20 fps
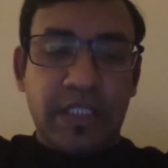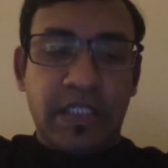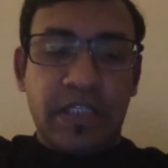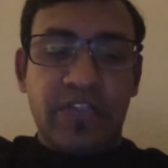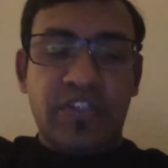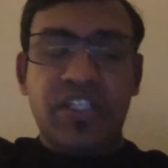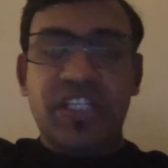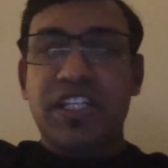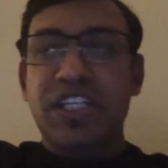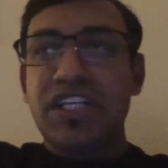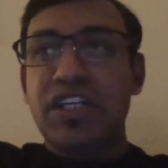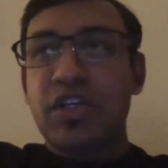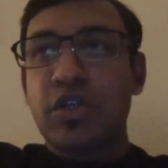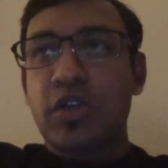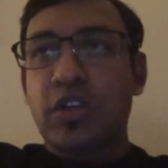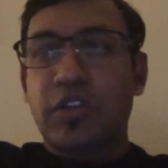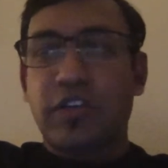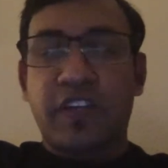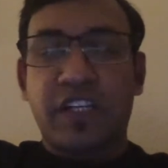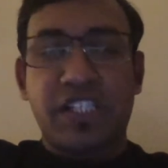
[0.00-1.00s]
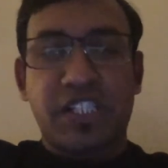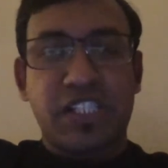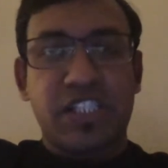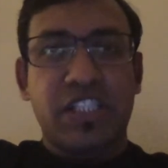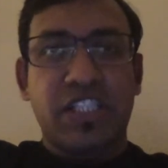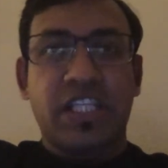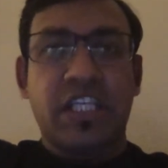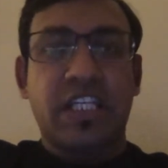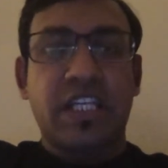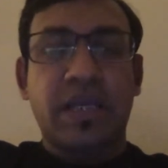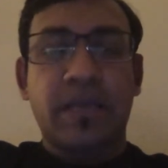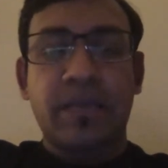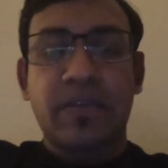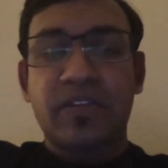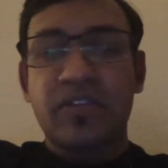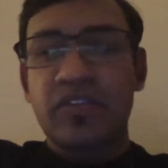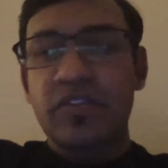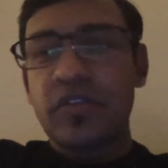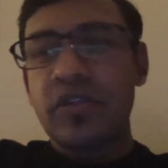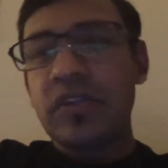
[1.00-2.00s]
trading conversion that
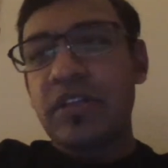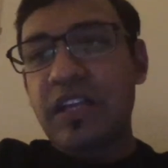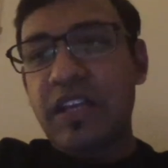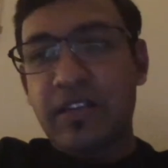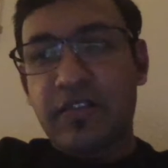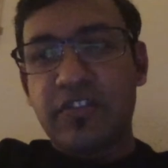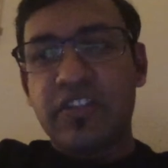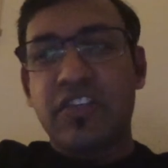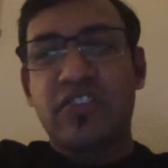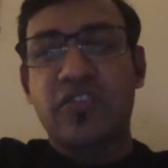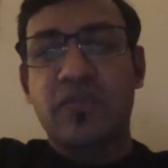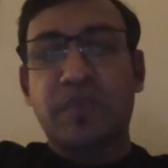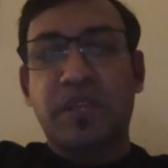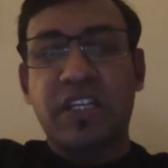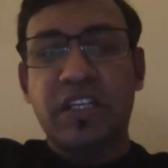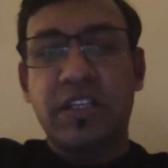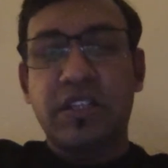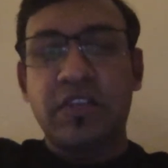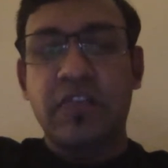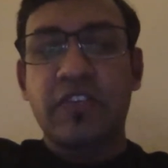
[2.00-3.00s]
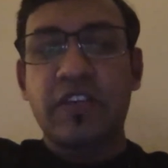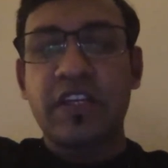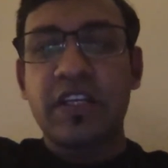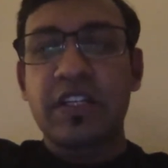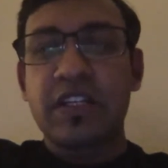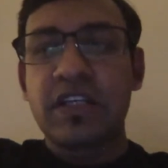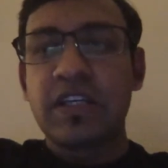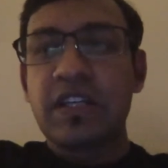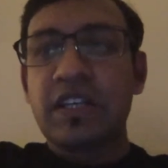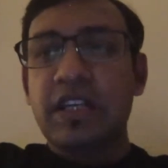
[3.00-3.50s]
happens. So they have just made it difficult.